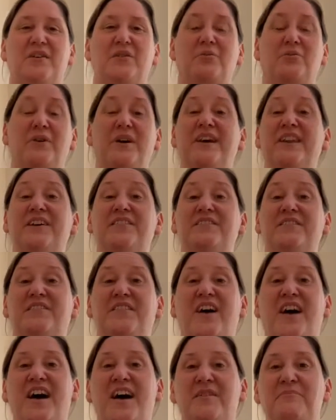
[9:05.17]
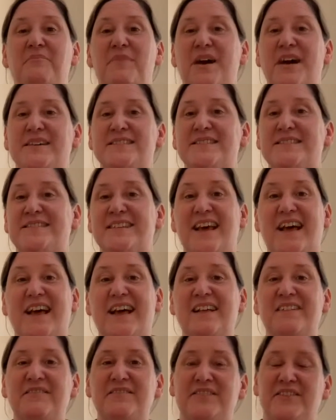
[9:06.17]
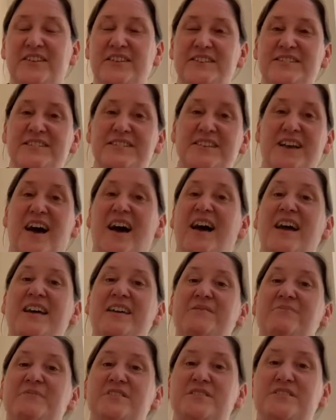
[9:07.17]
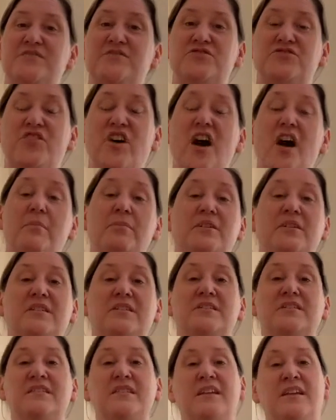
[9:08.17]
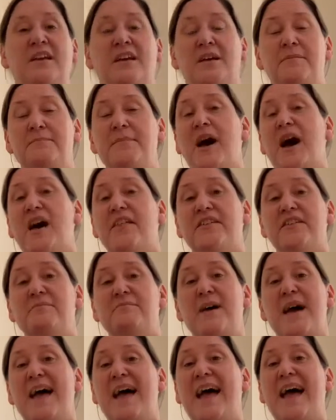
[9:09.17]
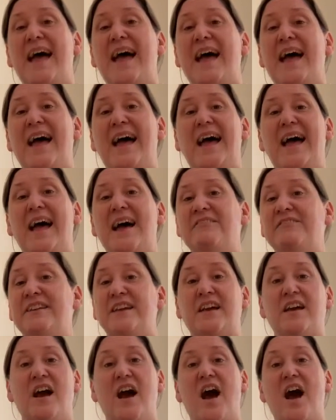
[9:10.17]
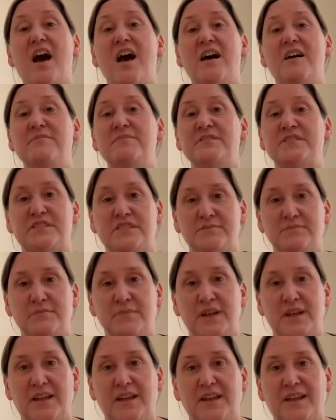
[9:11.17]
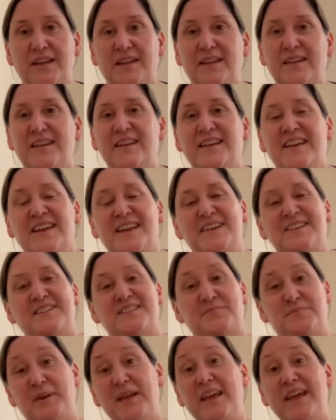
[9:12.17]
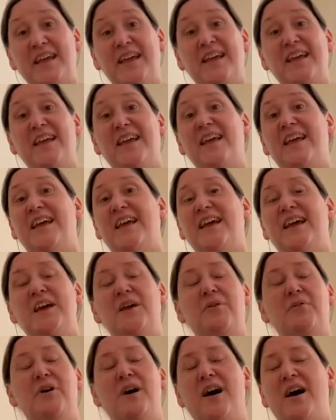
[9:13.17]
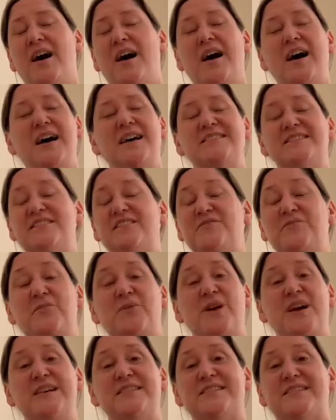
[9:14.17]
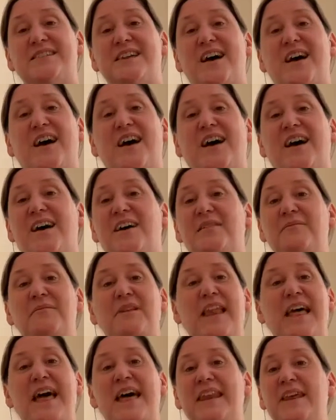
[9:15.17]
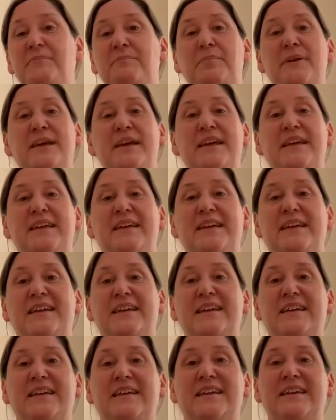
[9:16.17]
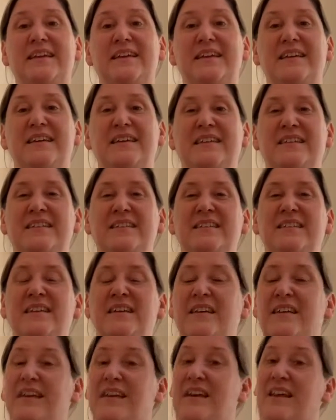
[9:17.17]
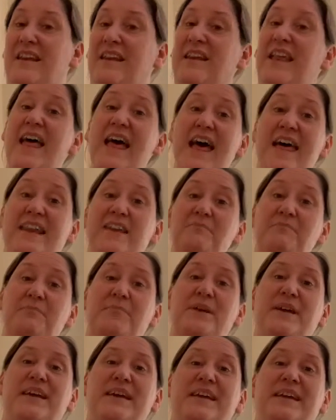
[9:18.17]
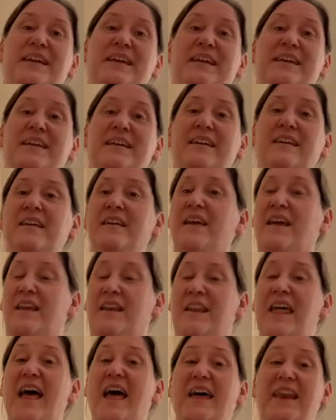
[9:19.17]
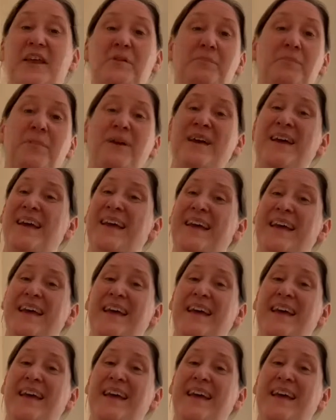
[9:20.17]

When I find myself in times of trouble, Mother Mary comes to me, speaking words of wisdom. Let it be, let it be, let it be,